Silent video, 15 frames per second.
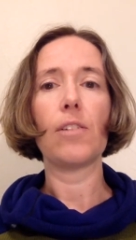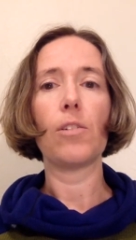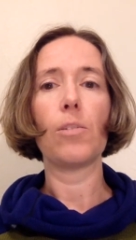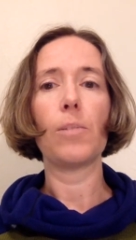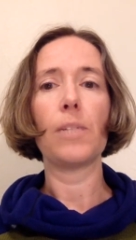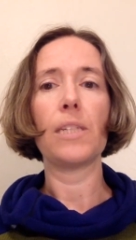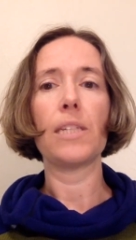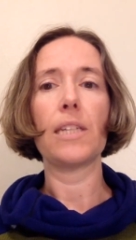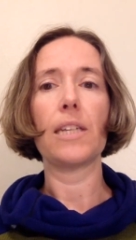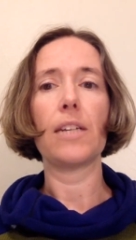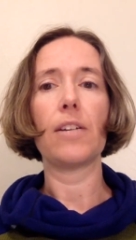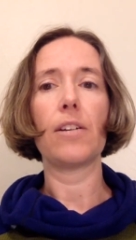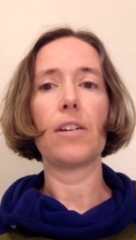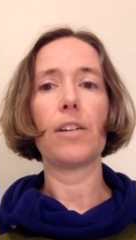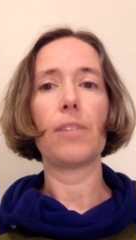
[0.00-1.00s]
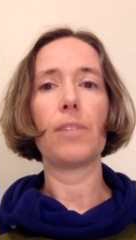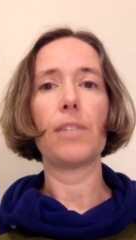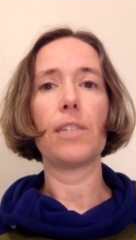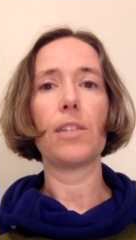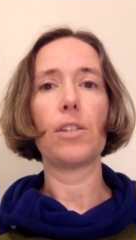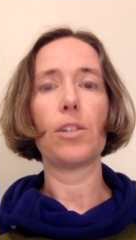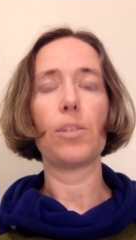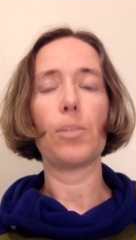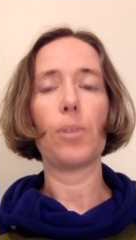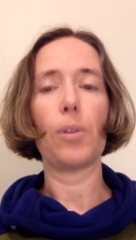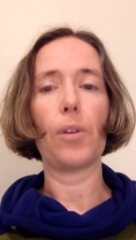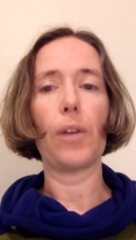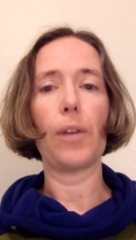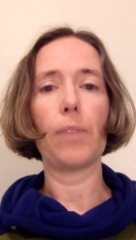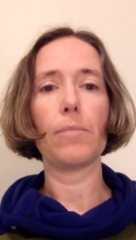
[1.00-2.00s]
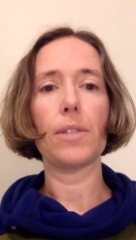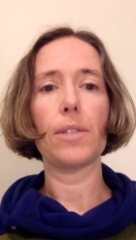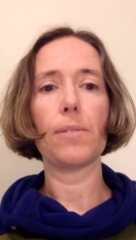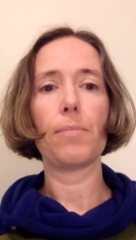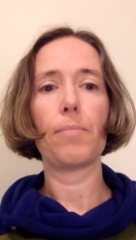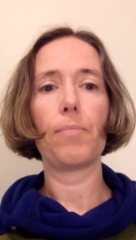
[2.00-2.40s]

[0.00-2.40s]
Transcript: homeland security research programs.